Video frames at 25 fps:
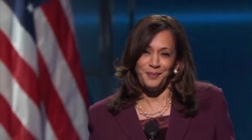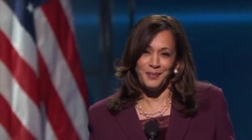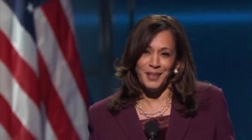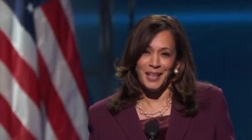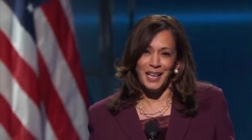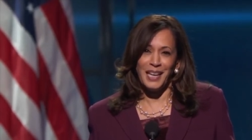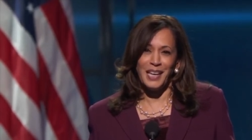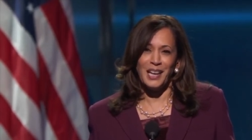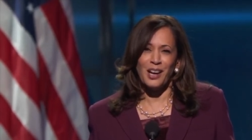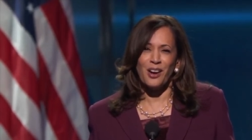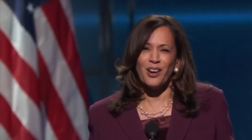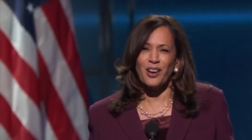
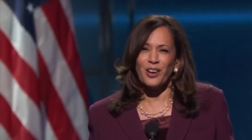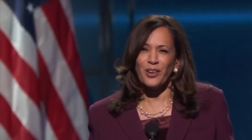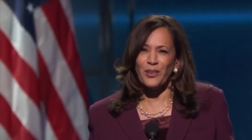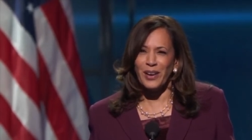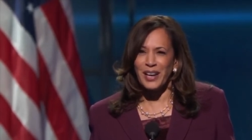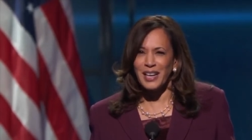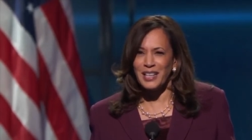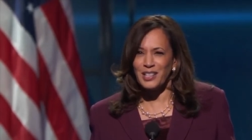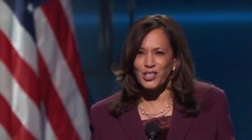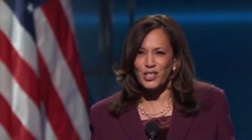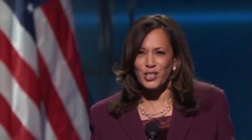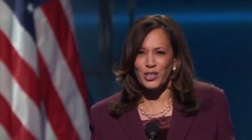and our
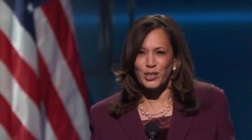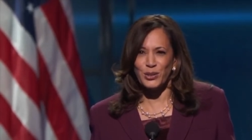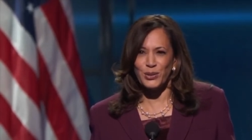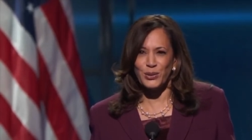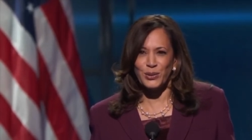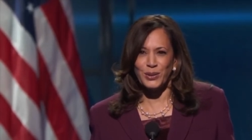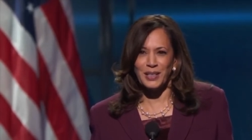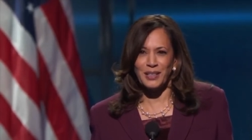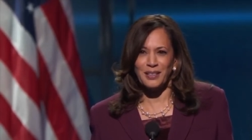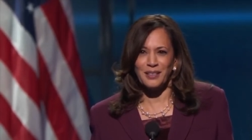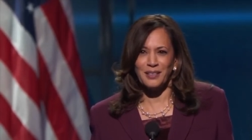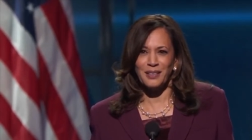
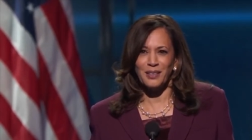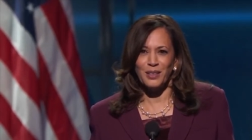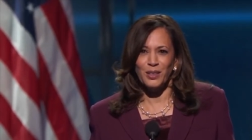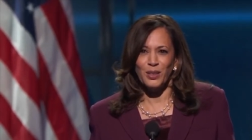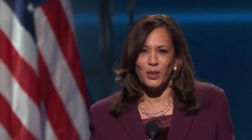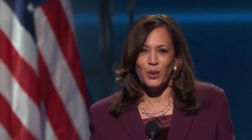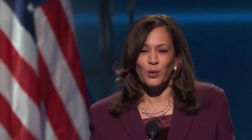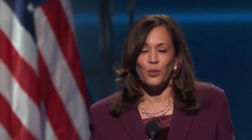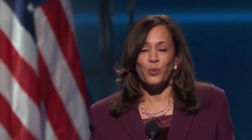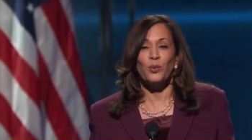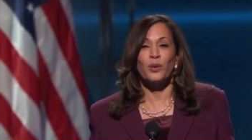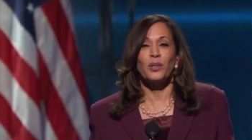grandchildren
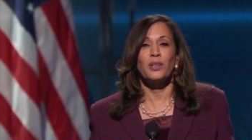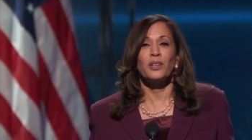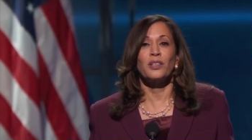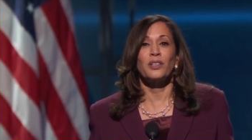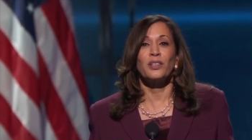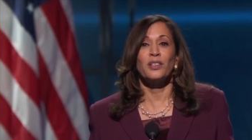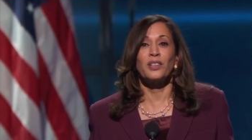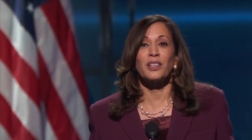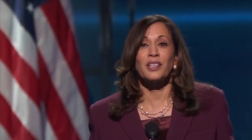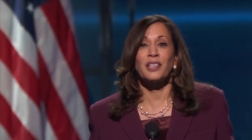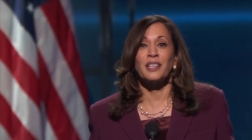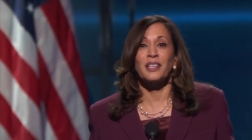will
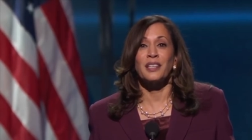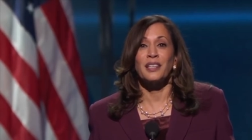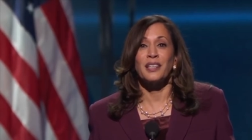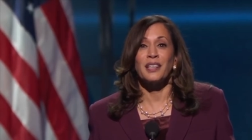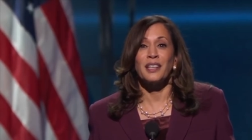look